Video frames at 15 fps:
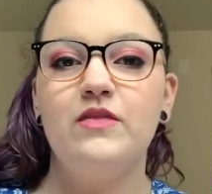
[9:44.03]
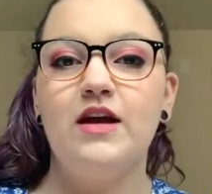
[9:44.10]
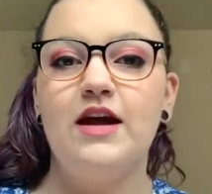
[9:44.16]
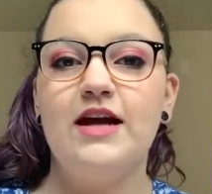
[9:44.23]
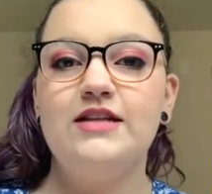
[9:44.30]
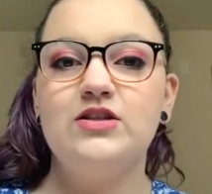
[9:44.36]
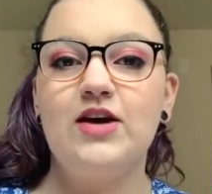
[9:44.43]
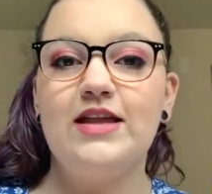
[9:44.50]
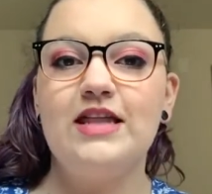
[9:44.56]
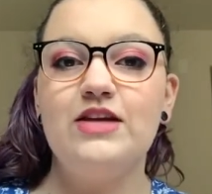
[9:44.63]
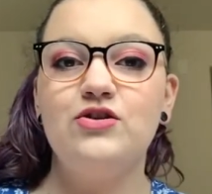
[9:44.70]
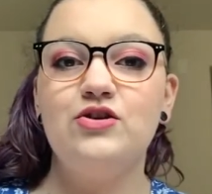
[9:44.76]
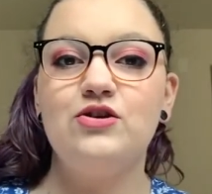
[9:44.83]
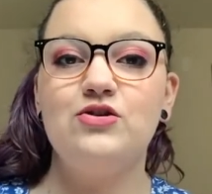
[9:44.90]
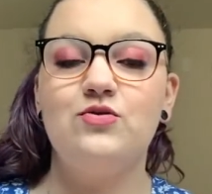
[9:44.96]
And so I think
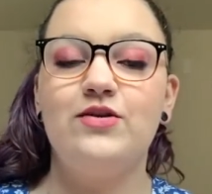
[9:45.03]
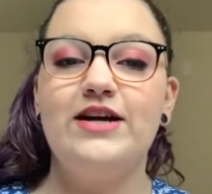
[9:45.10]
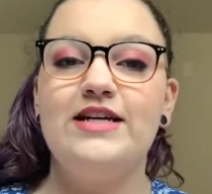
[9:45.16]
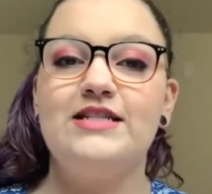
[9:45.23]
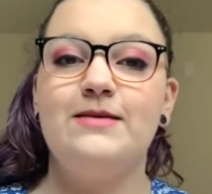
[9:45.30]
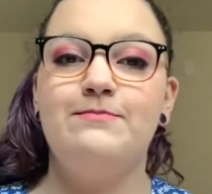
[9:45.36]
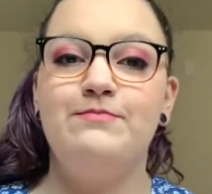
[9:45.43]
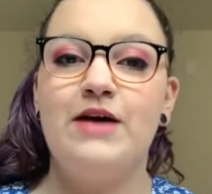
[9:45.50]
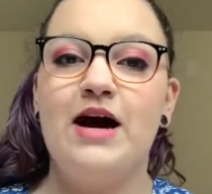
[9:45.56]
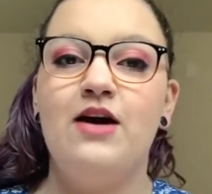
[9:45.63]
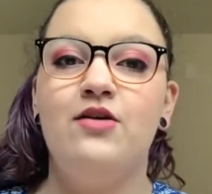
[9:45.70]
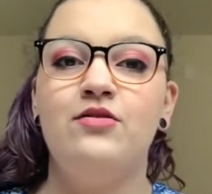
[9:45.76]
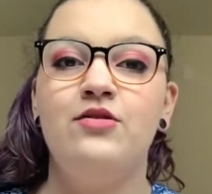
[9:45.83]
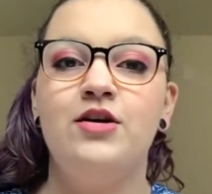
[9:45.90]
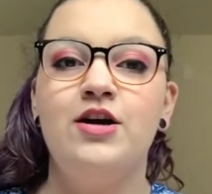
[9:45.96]
the story is about